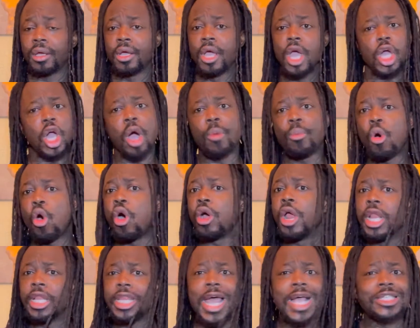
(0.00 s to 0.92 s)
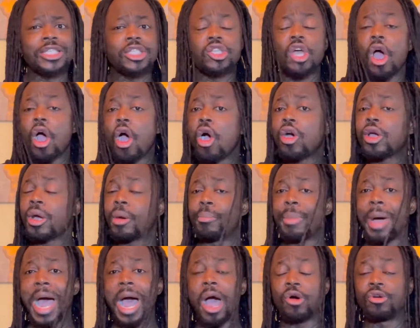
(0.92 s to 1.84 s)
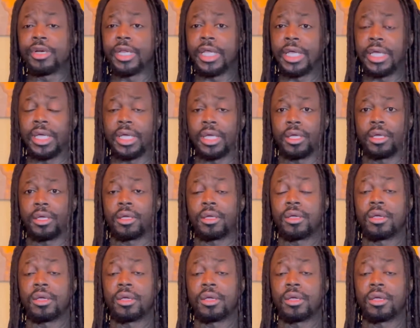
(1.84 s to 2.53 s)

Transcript: Come on, let's talk about it.